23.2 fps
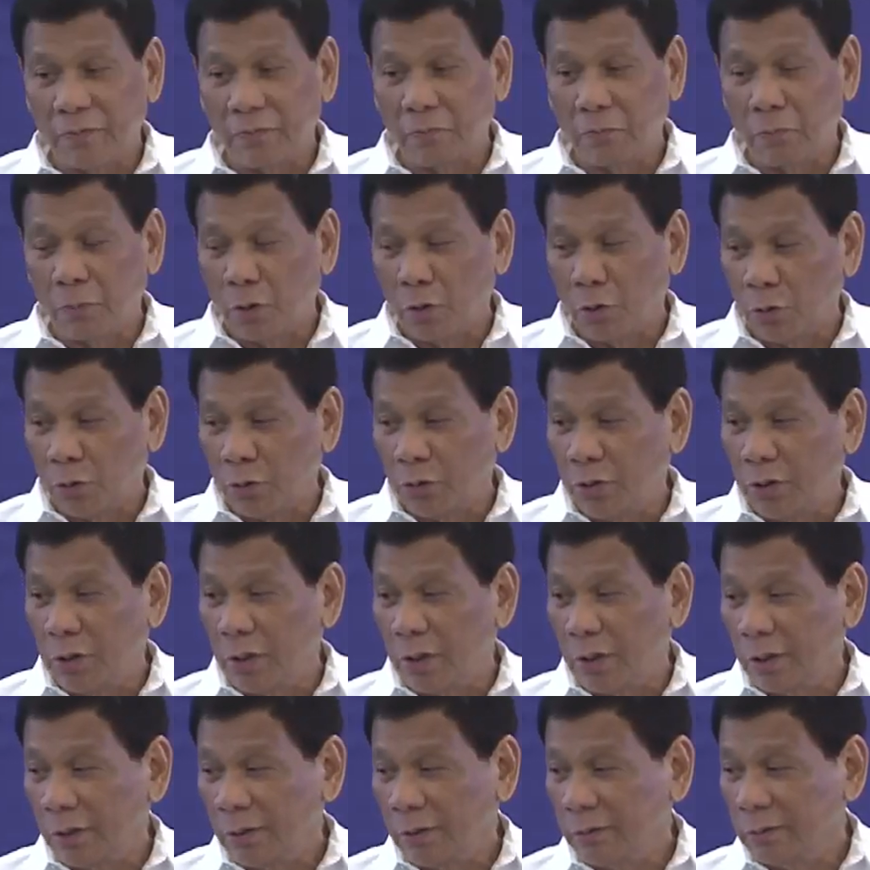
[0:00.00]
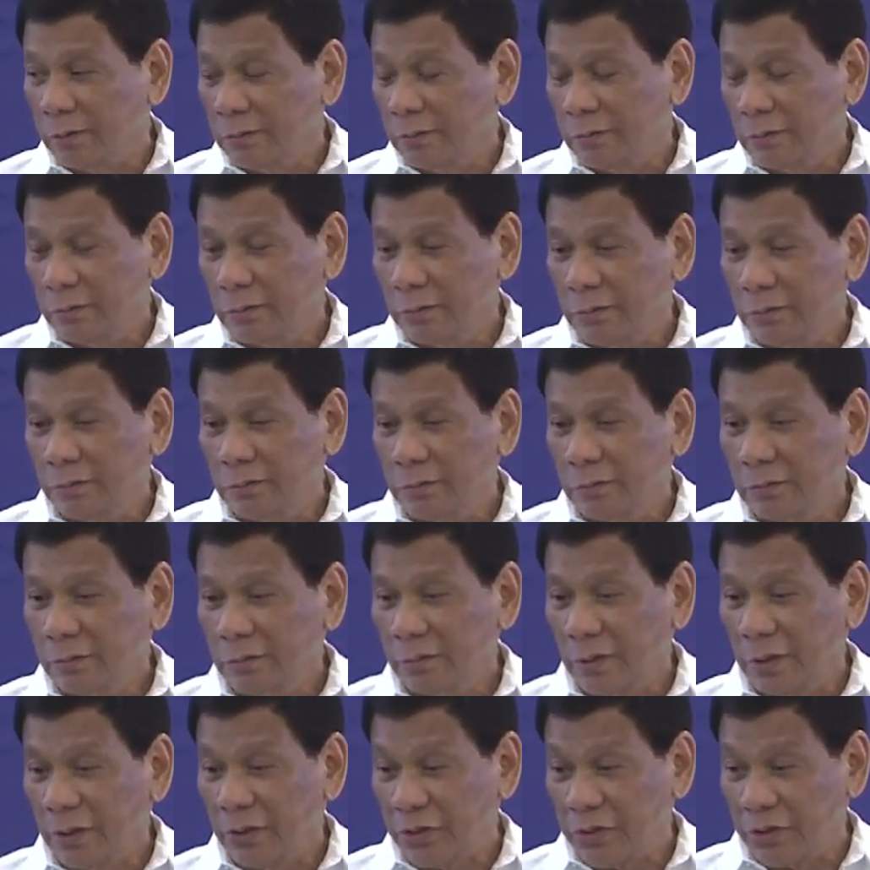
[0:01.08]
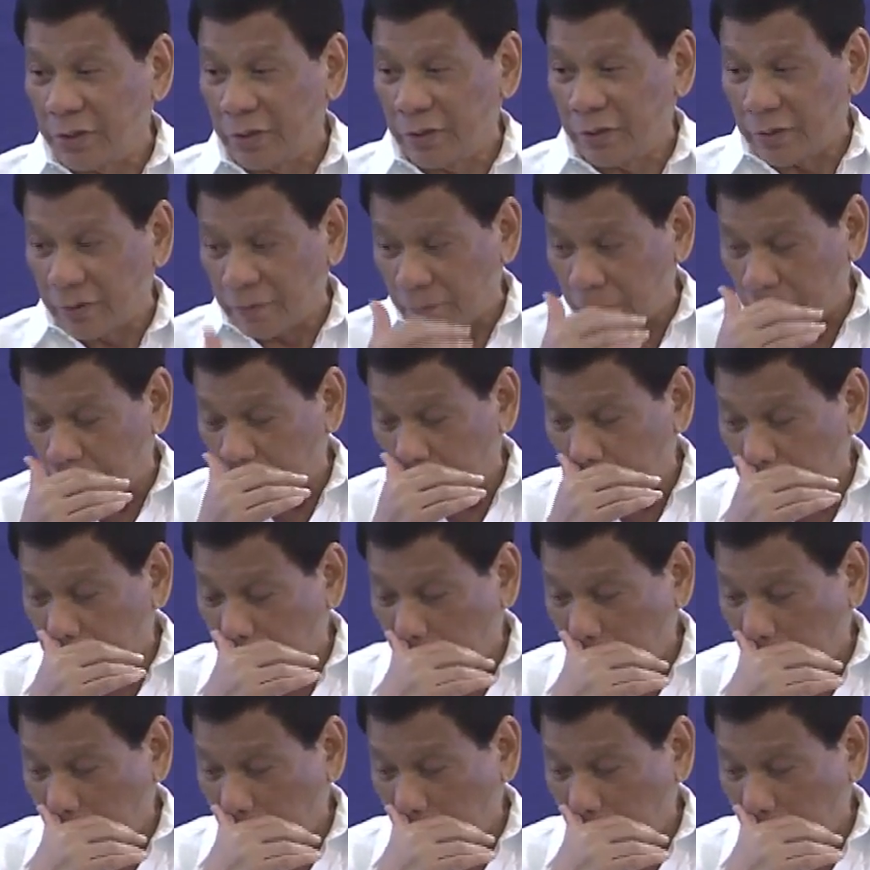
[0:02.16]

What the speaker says: mauled the sheriff for